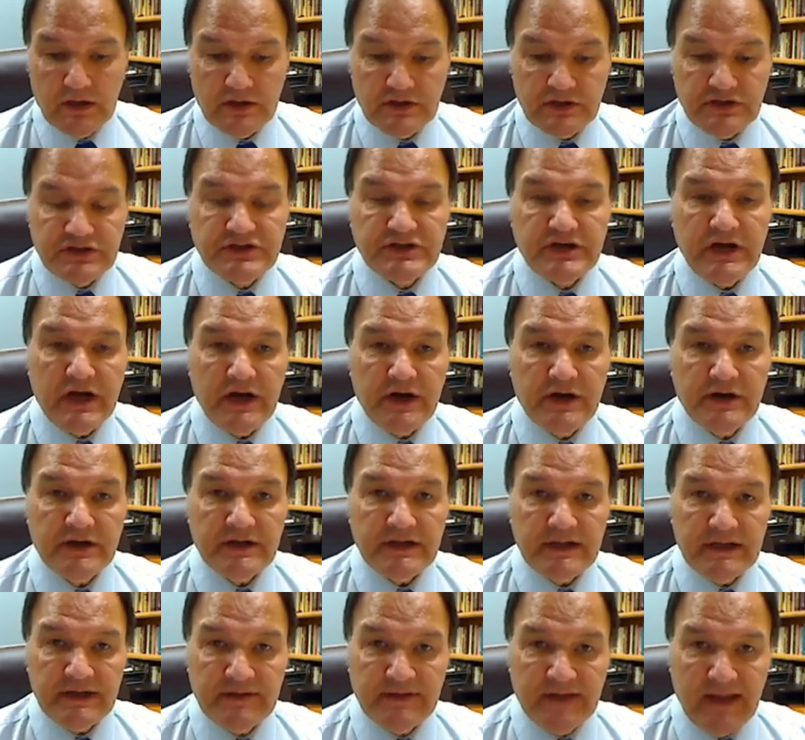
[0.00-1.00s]
shared
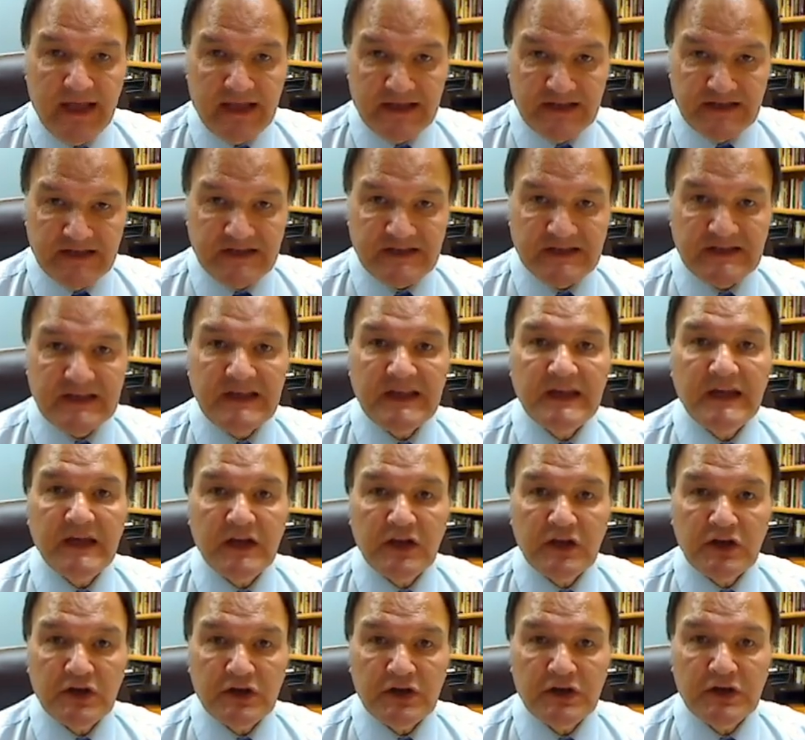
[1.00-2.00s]
in that
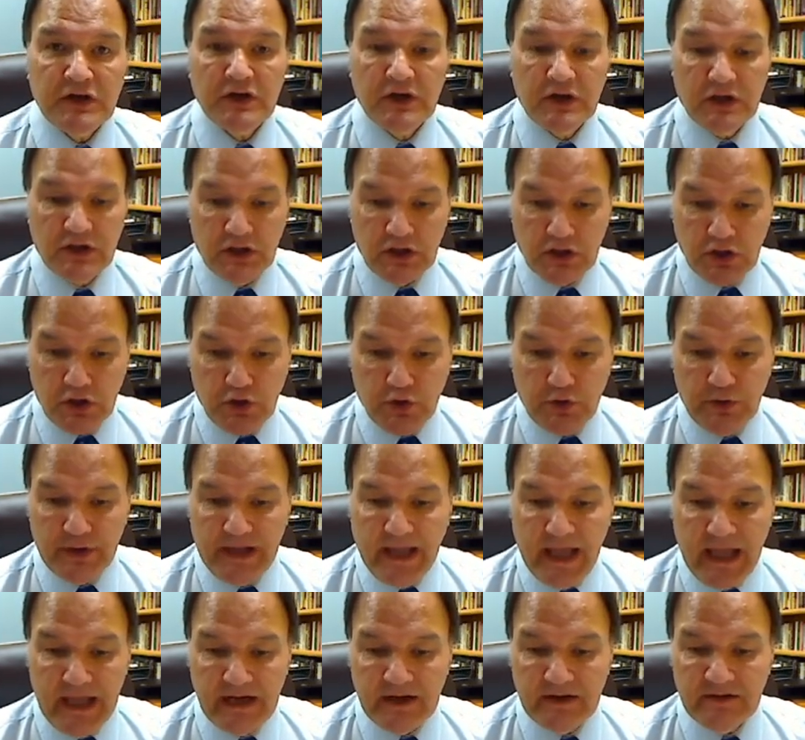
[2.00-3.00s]
singular
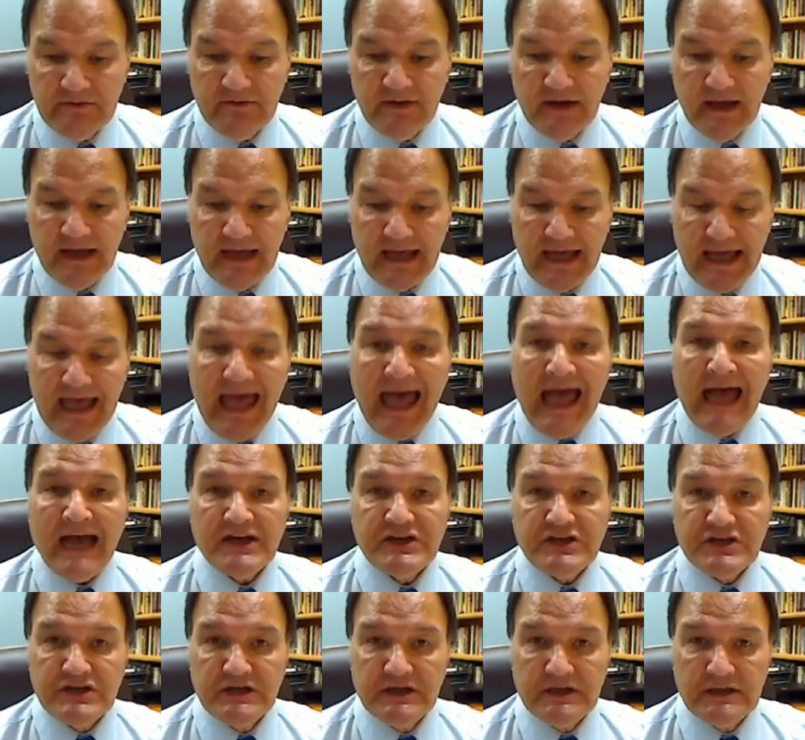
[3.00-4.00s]
creative
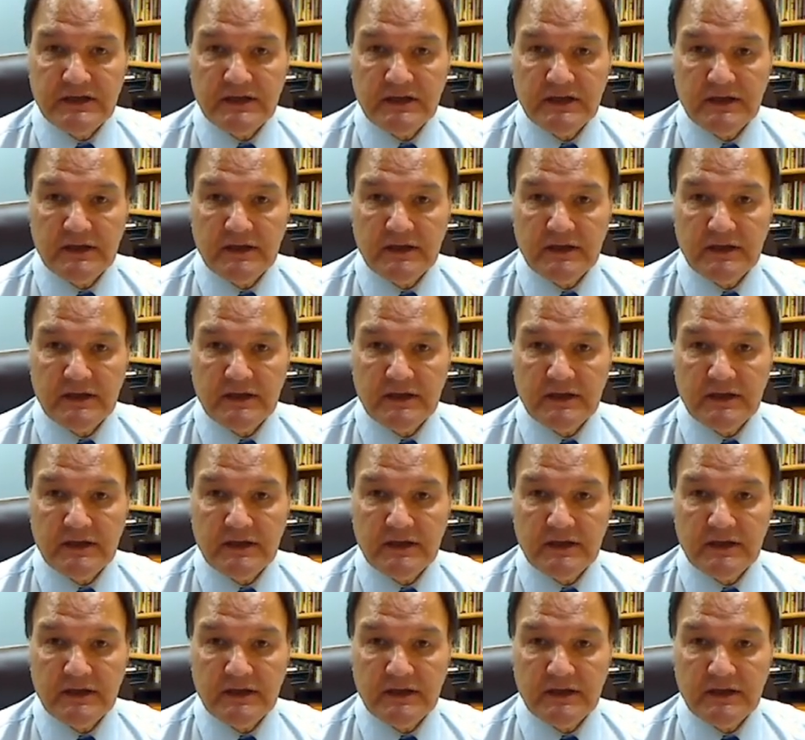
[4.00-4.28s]
action.